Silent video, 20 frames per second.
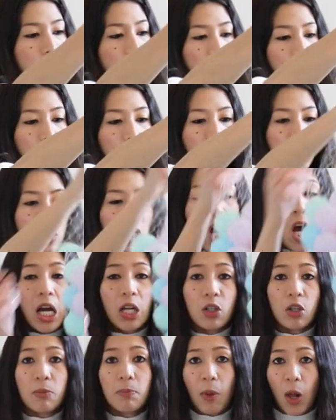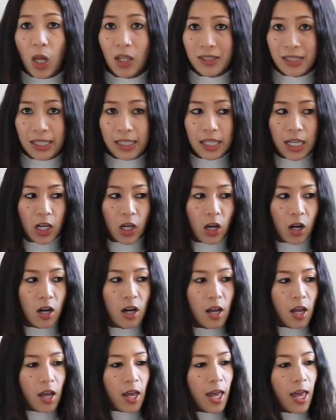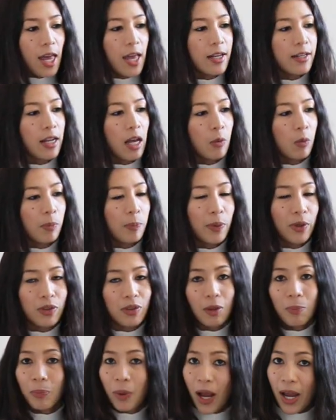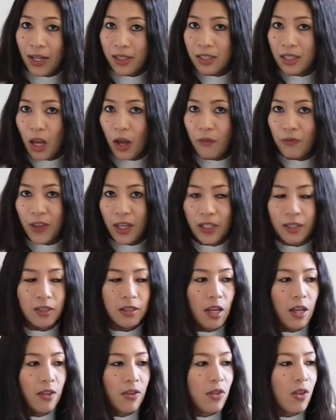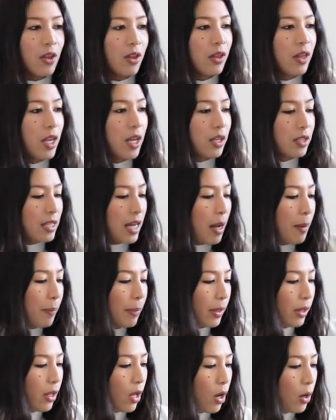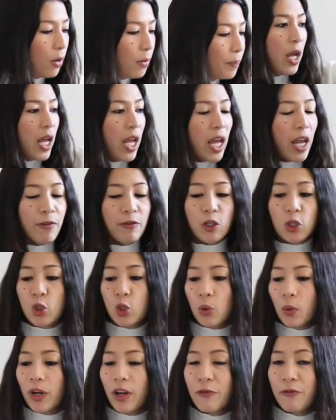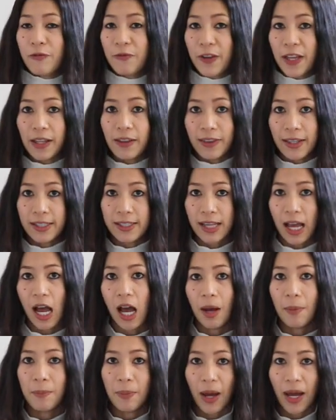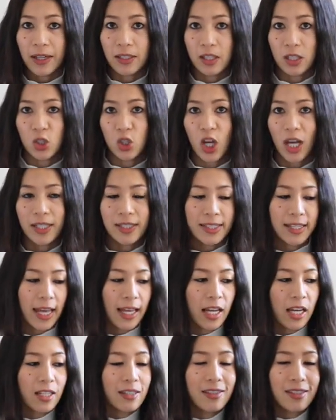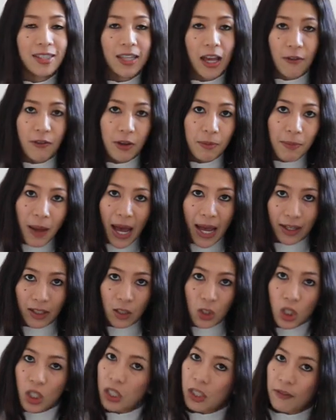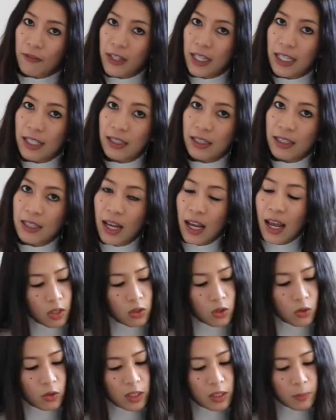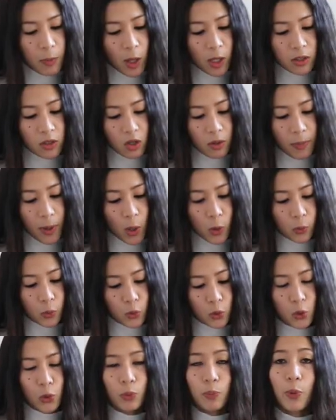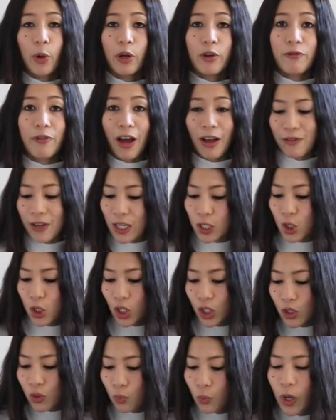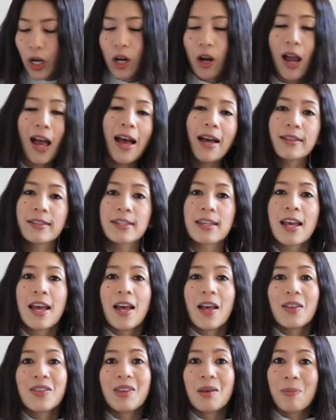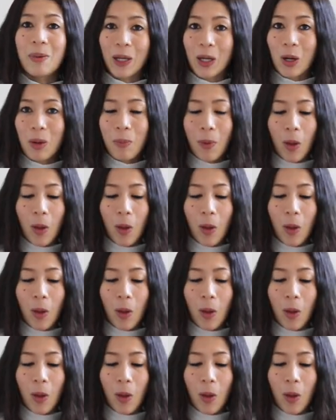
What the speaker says: So there's 100 balls in here, and I will put the price of this in the link down below. If you do want to fill this up, I suggest getting 7 packages of these. So these balls are about 2.5 inches, whereas the bigger